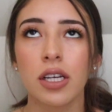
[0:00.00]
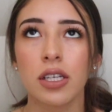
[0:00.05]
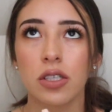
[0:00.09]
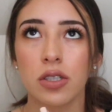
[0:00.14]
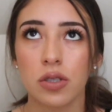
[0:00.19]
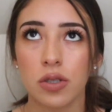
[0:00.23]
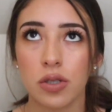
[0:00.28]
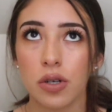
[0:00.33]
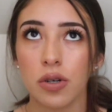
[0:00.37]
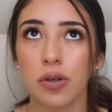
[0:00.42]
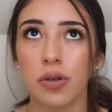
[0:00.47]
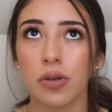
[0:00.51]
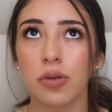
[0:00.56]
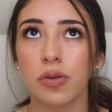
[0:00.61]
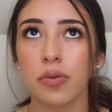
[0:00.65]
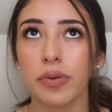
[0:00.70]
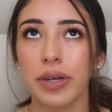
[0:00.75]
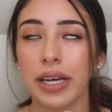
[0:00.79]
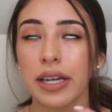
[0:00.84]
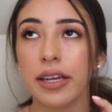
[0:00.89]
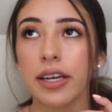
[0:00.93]
So
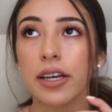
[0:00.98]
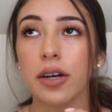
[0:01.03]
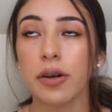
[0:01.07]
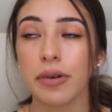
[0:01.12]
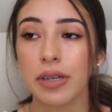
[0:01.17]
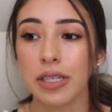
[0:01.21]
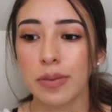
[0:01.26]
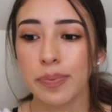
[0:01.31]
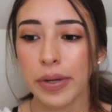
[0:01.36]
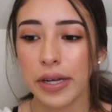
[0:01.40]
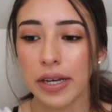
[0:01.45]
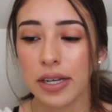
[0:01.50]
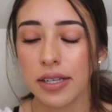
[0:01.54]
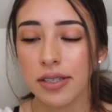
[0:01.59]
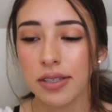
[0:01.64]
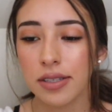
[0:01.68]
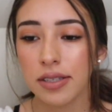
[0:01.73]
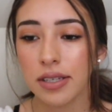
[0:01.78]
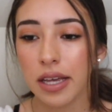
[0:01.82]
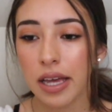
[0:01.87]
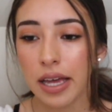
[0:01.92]
we had to get our wristbands,